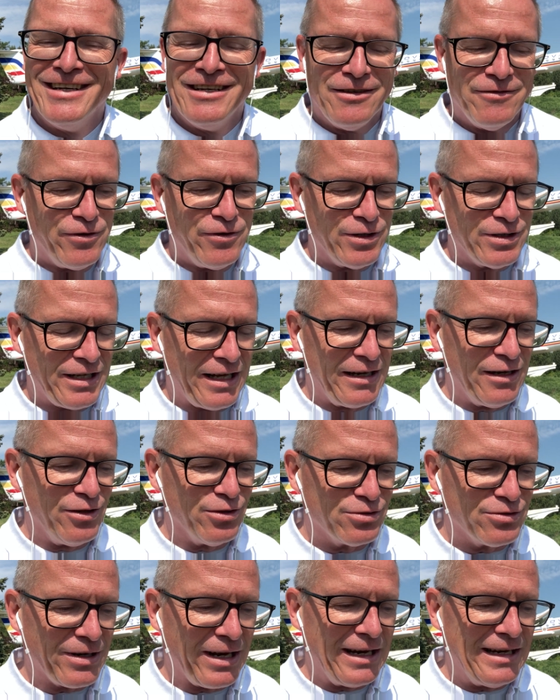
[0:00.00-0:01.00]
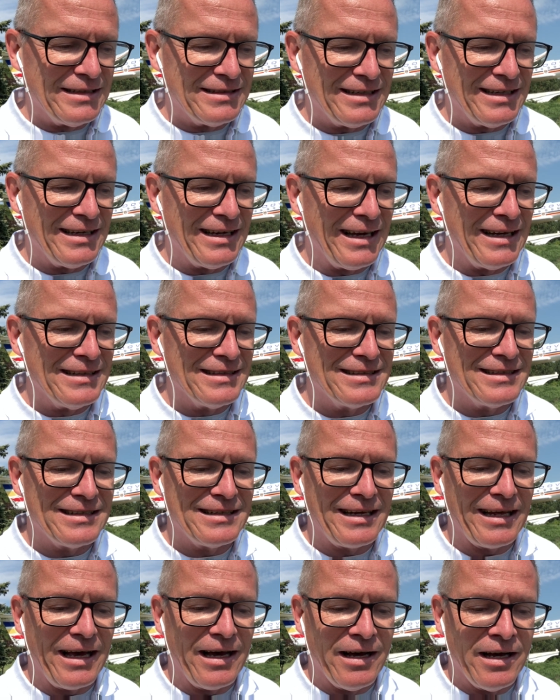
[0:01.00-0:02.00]
for their neutrality and
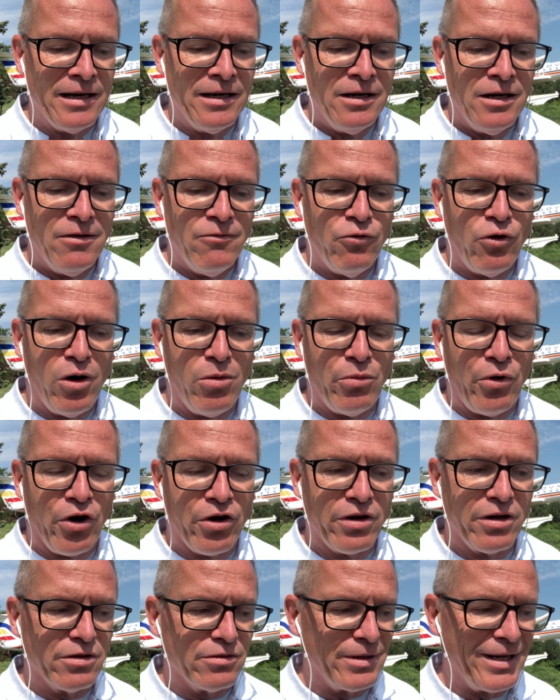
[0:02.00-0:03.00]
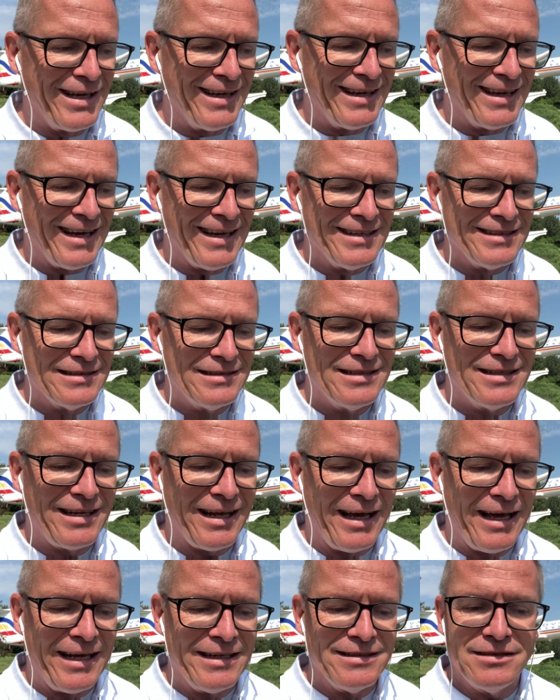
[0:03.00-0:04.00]
their warmongering and
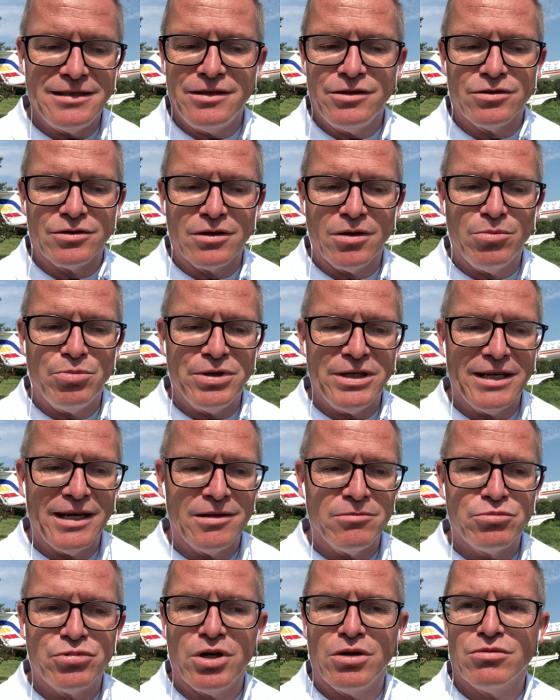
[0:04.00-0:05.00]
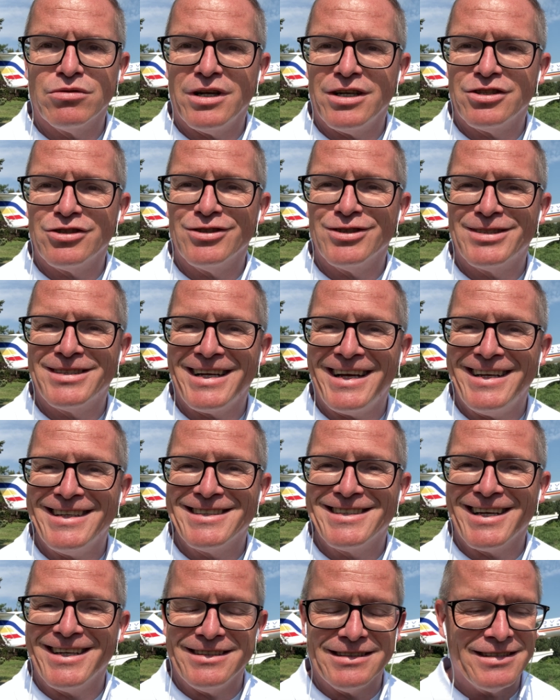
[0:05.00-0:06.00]
their anti-European pro-Russian
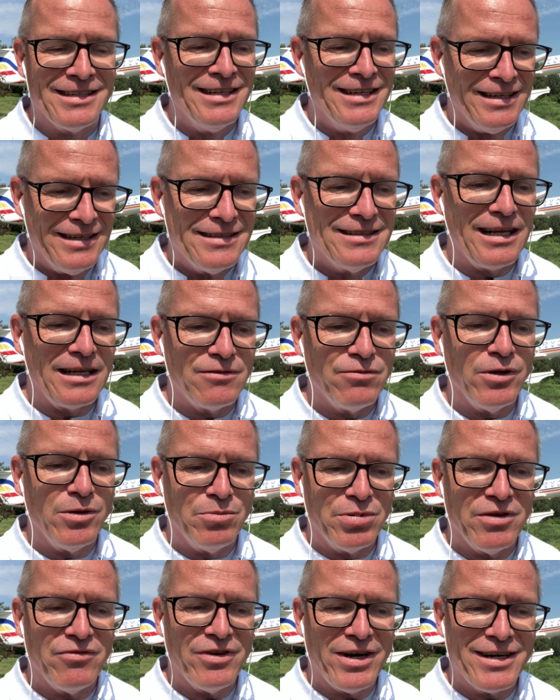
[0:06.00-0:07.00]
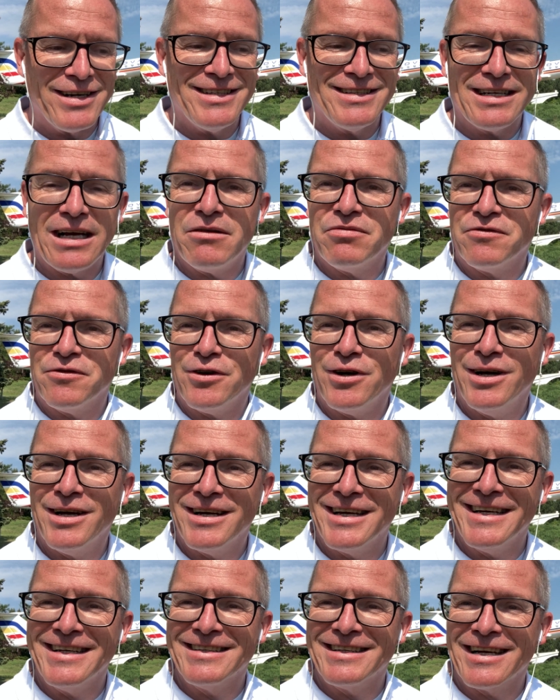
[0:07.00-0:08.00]
stance, and that will be very tough
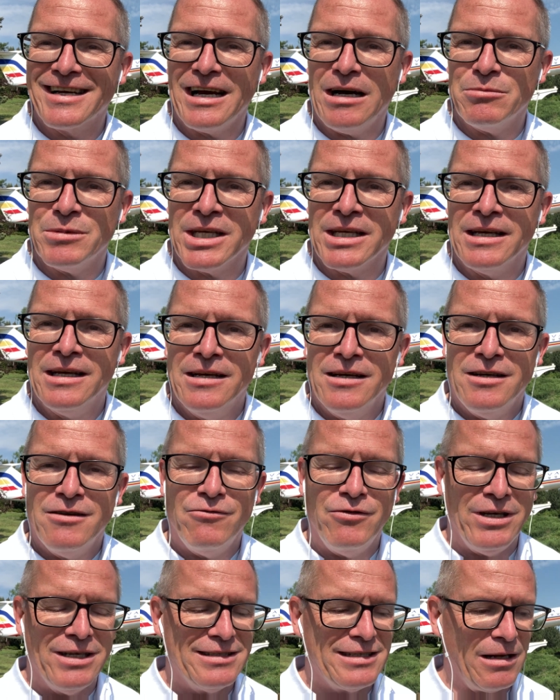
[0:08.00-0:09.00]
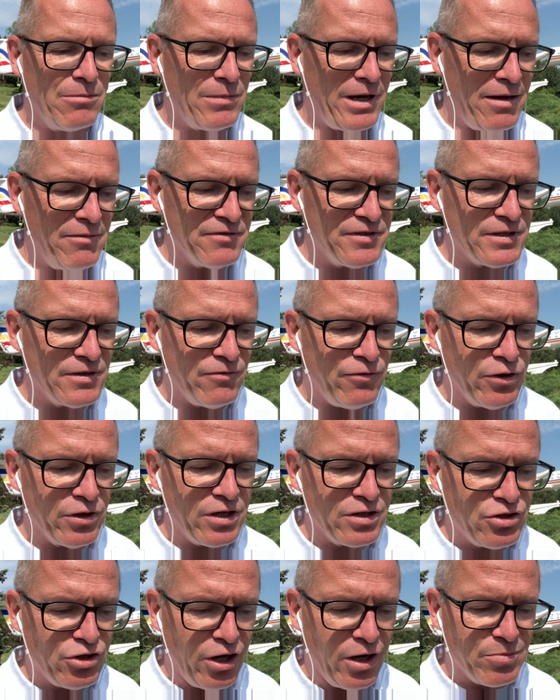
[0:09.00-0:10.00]
in the coming weeks and months for the
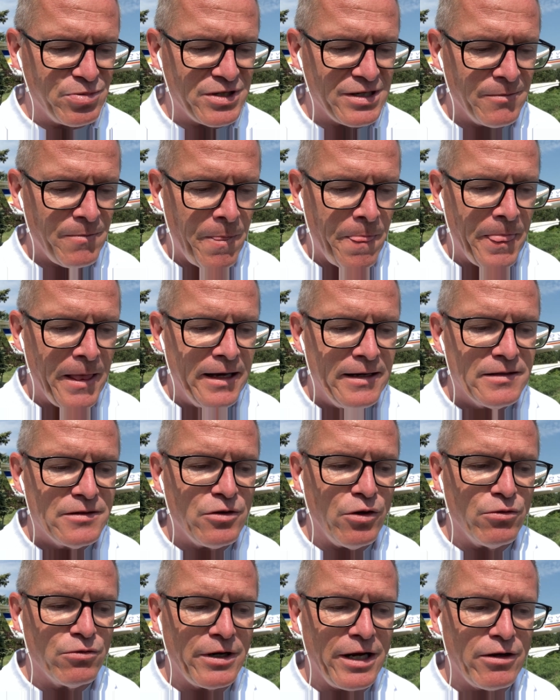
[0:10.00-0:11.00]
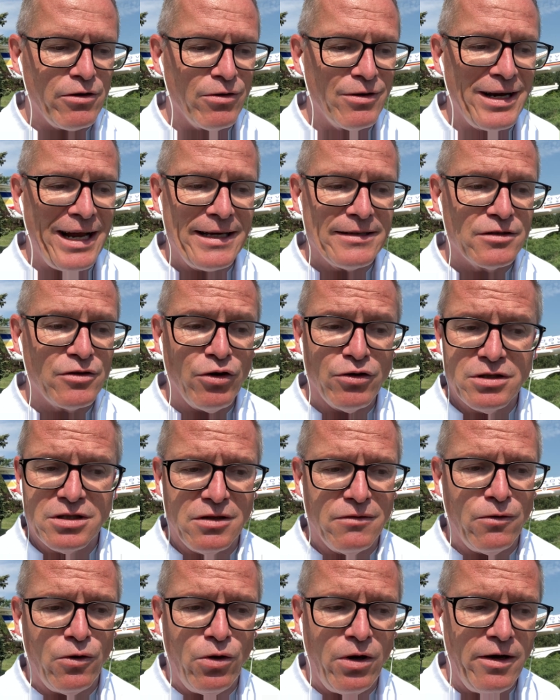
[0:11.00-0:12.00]
Serbs. So recognize
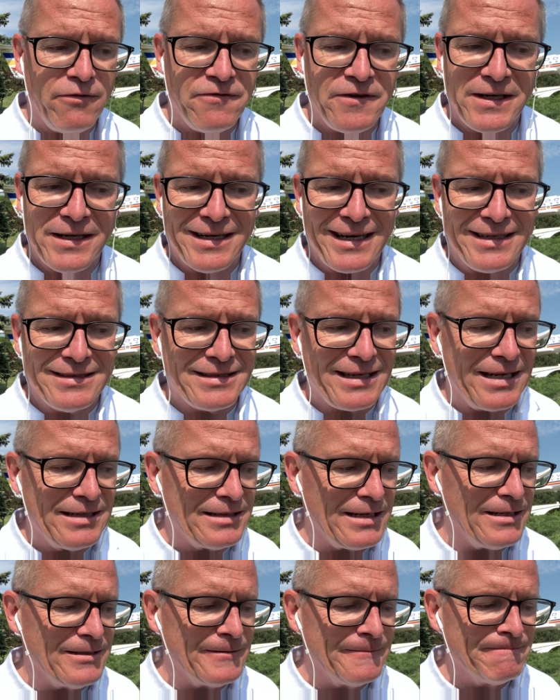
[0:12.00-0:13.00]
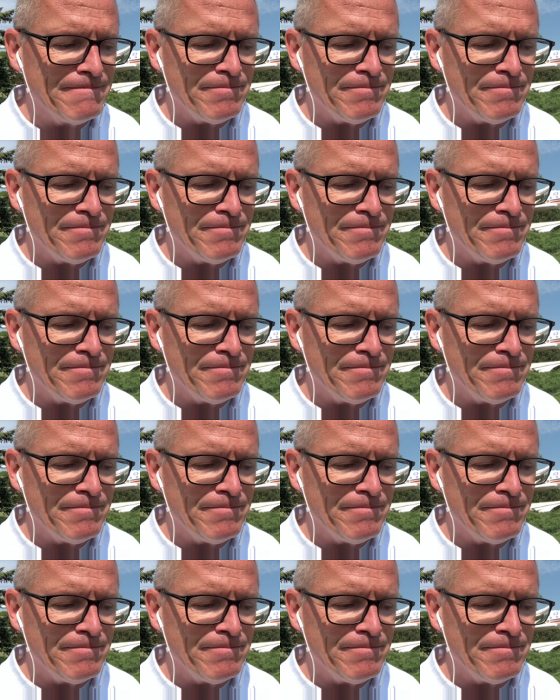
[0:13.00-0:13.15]
Kosovo, I think I said that.